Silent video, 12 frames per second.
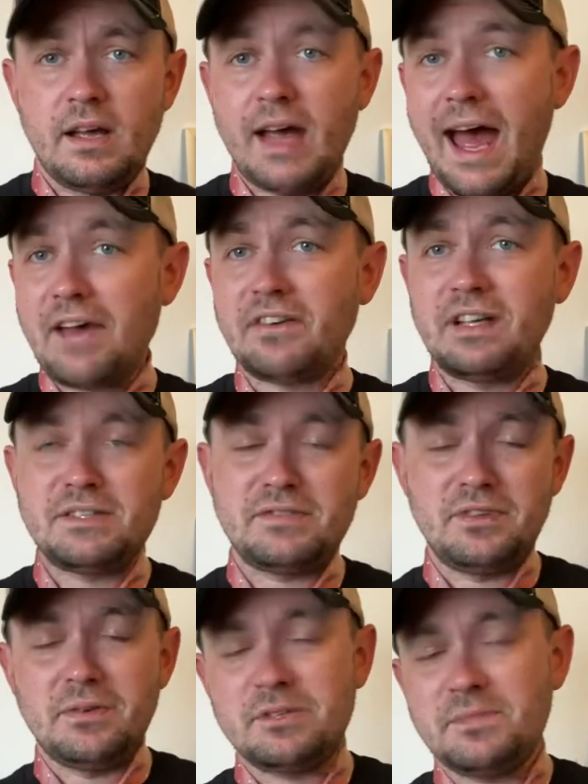Advocates of
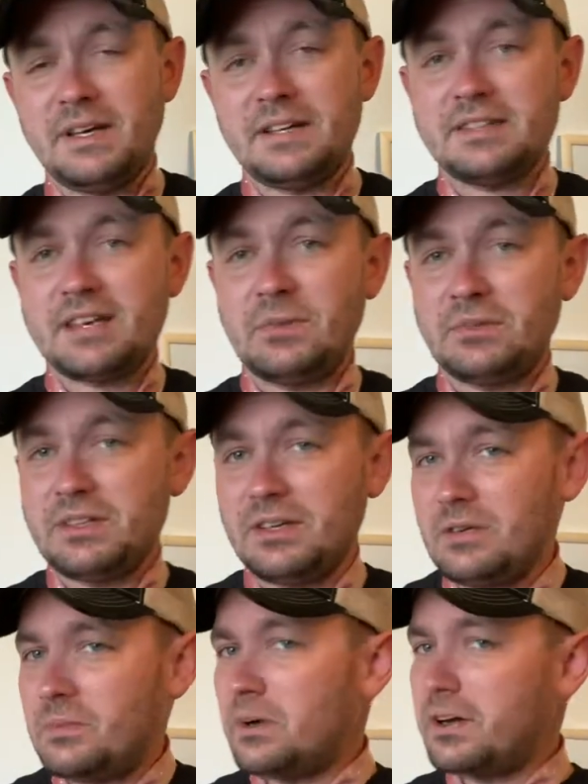USPSA will tell
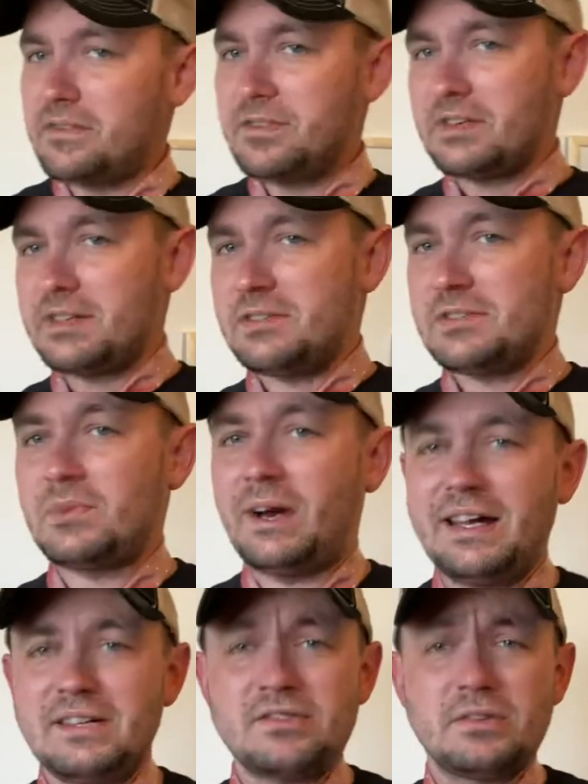you one of the reasons why
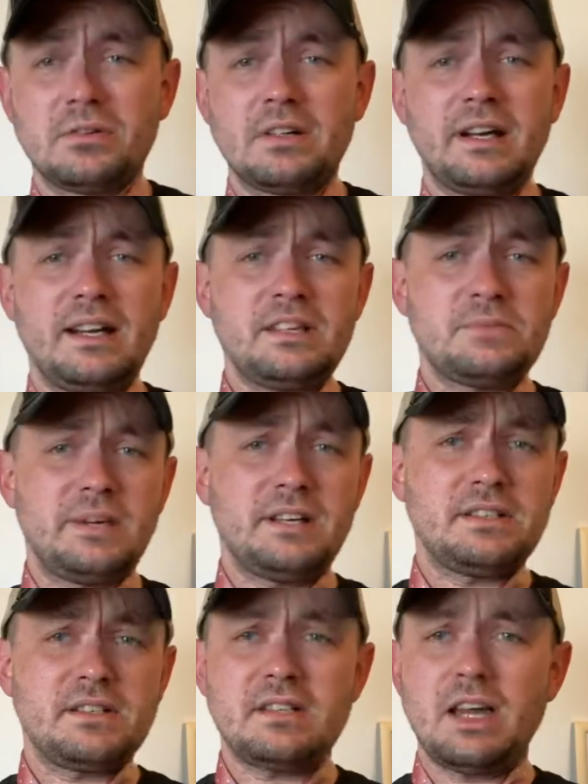it's so great is because
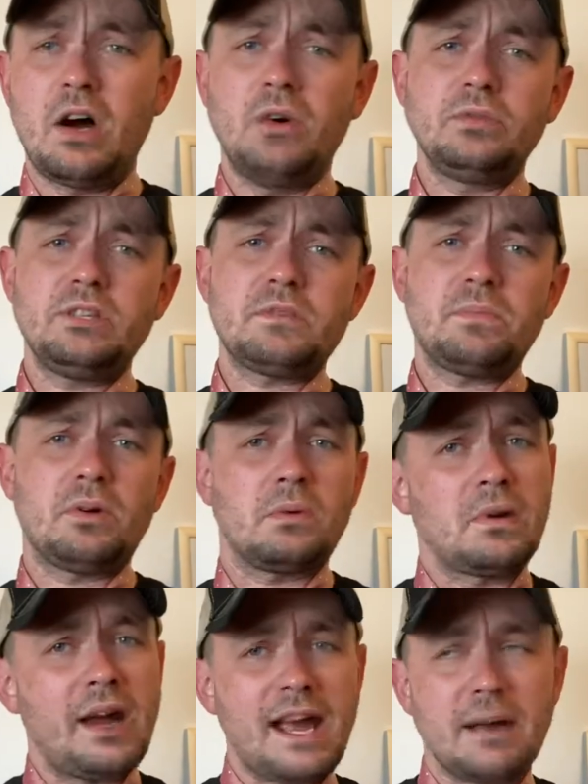it's the only sport
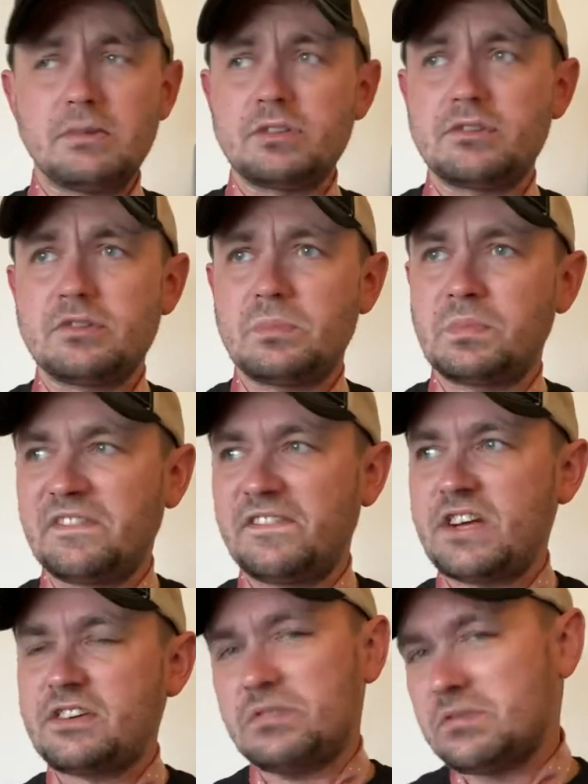where amateurs and
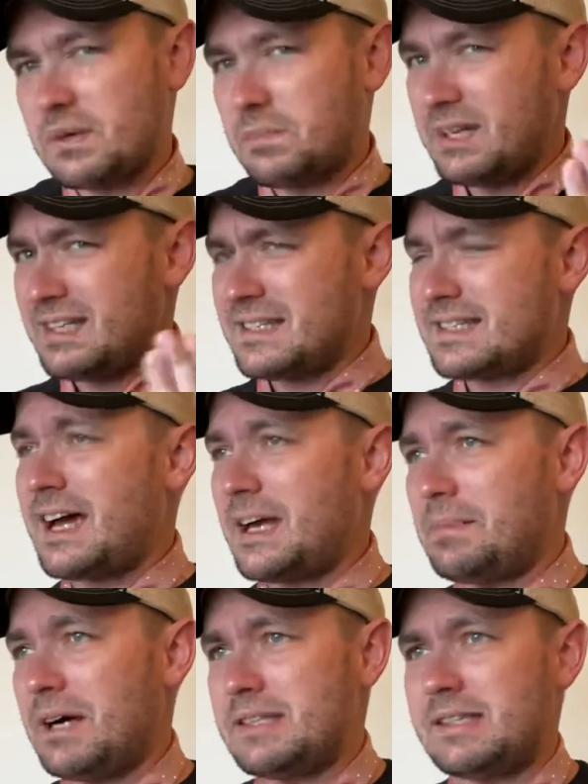professionals compete side
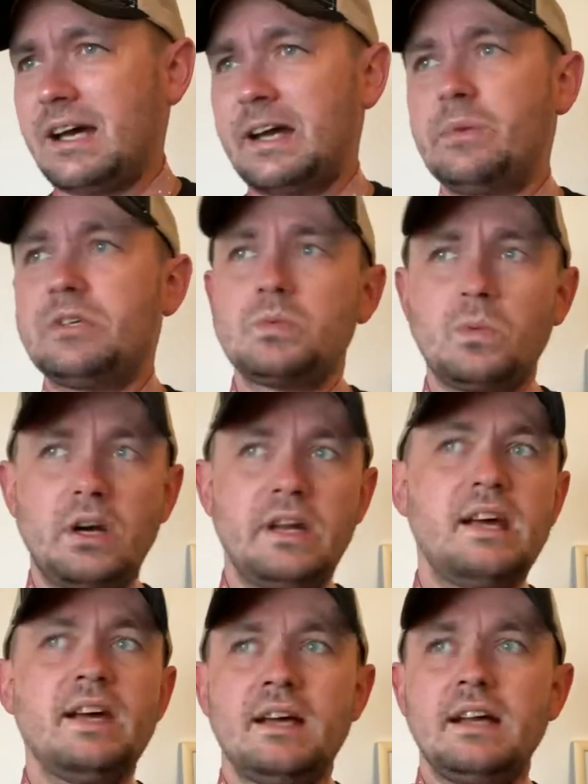by side, which one
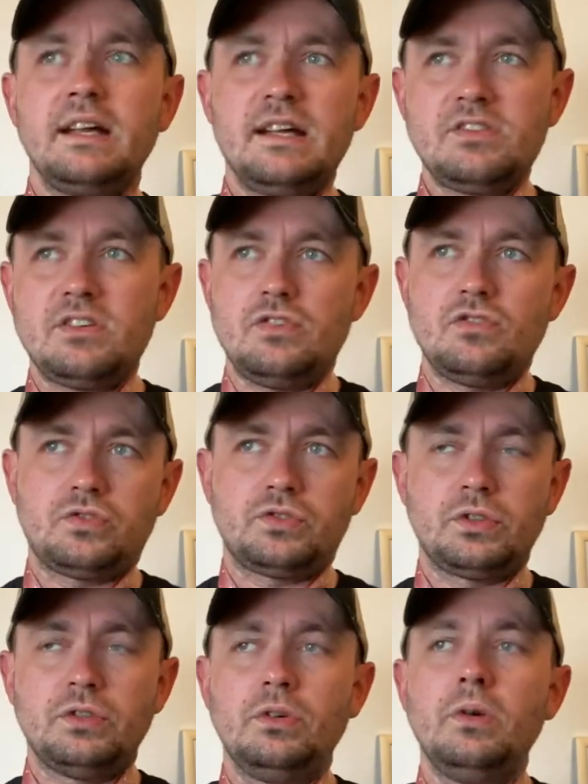isn't
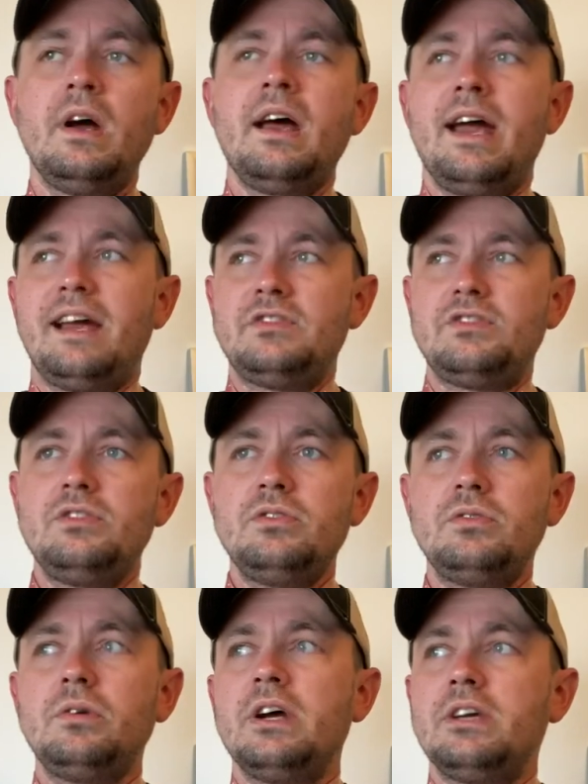true, and
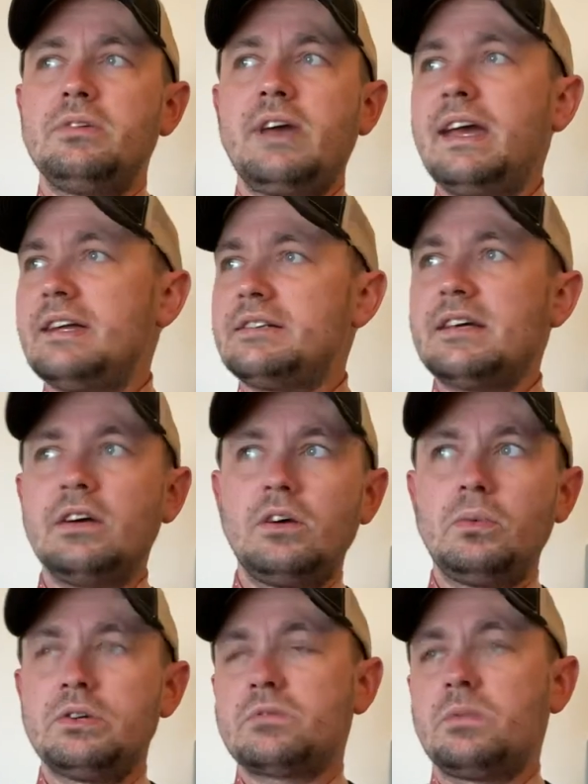two, you can't tell
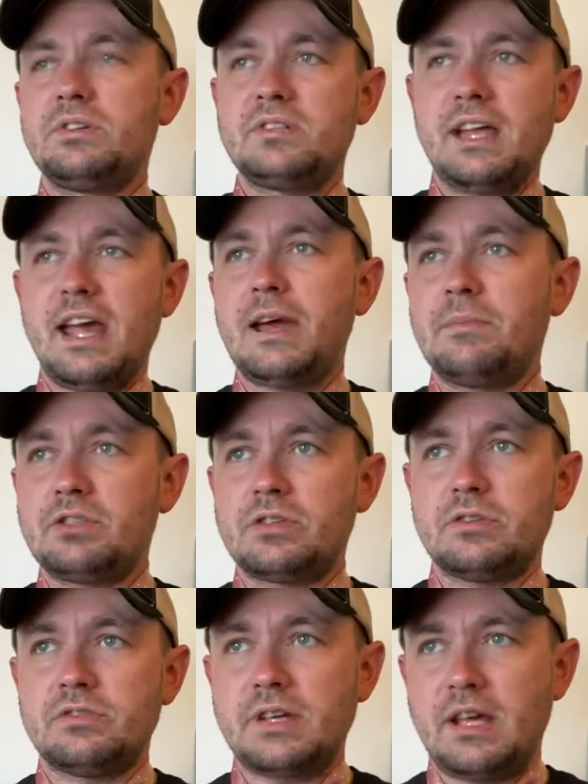which ones the
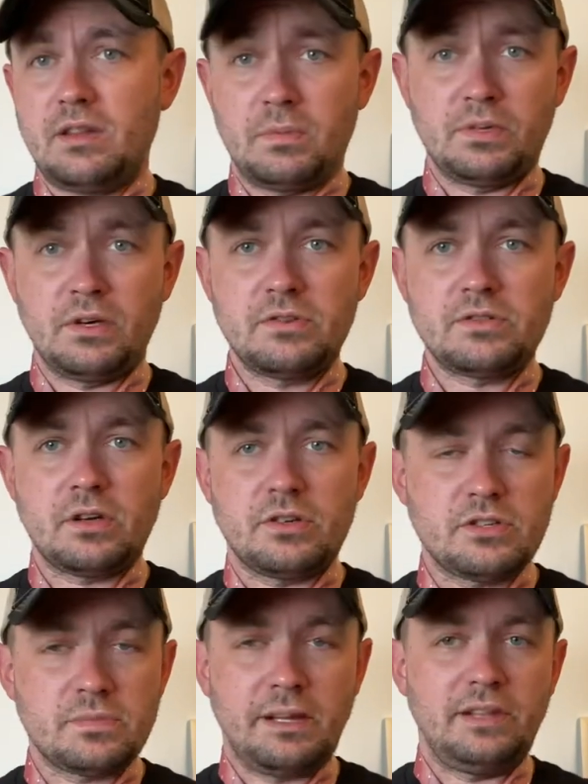amateurs and the pros are
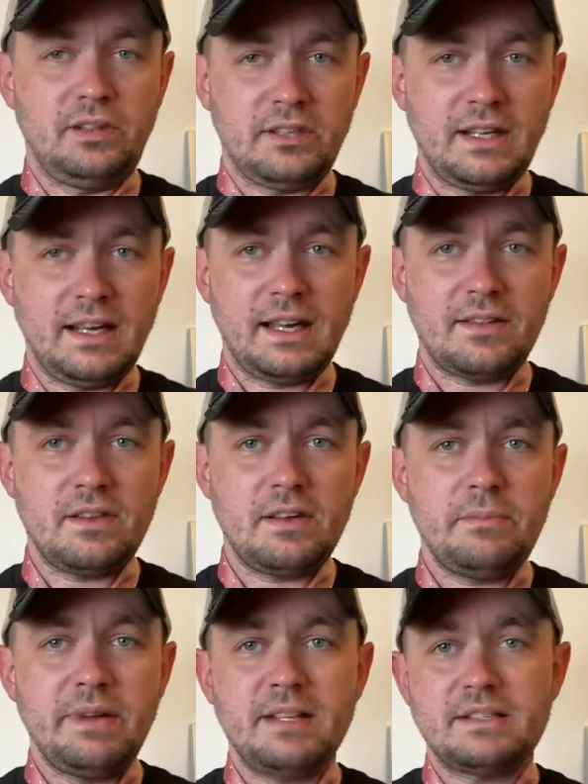just by looking at them,
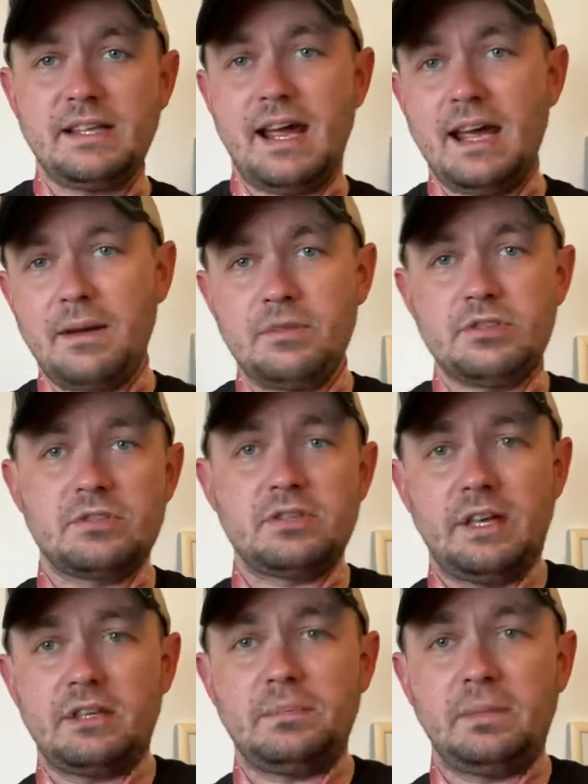because the amateurs
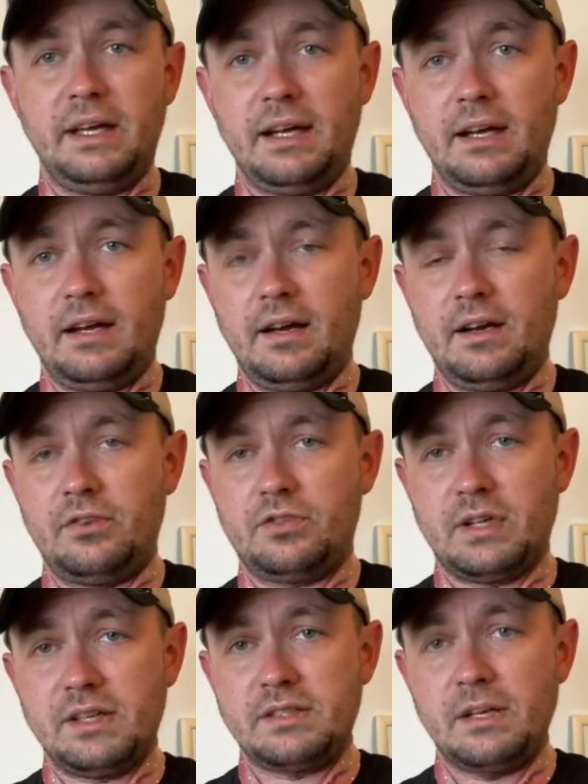like to play
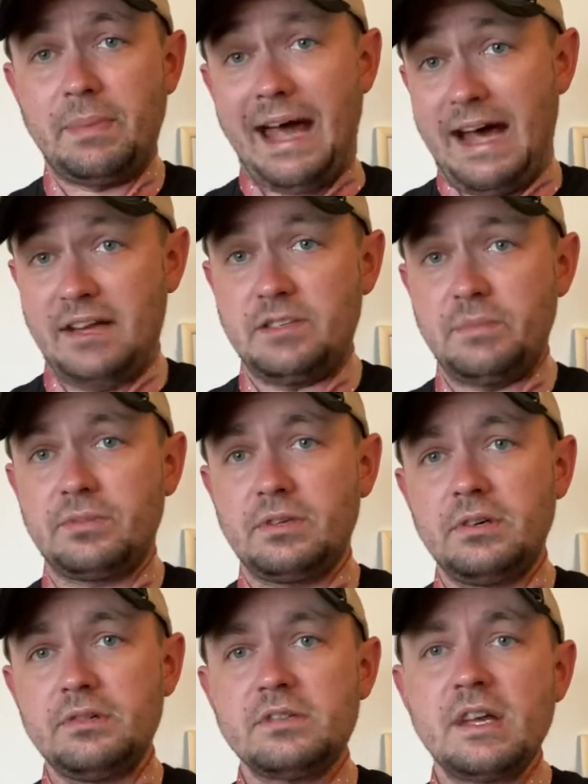dress up as the
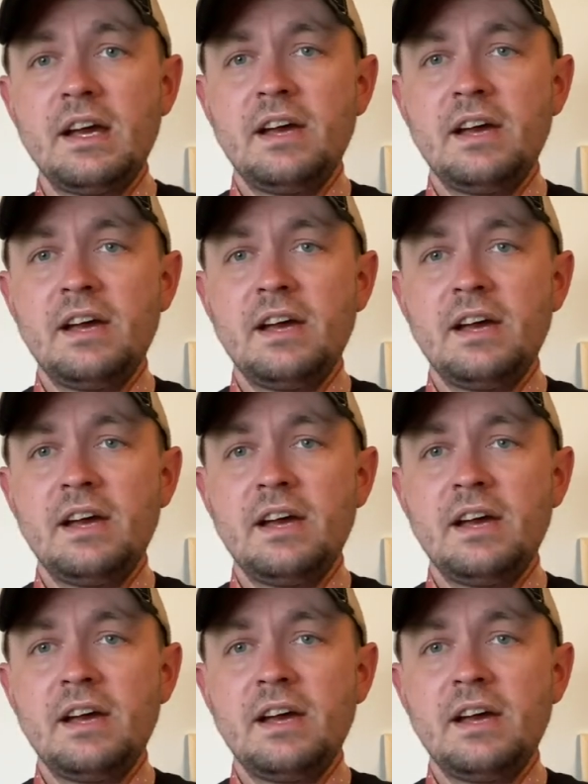pros.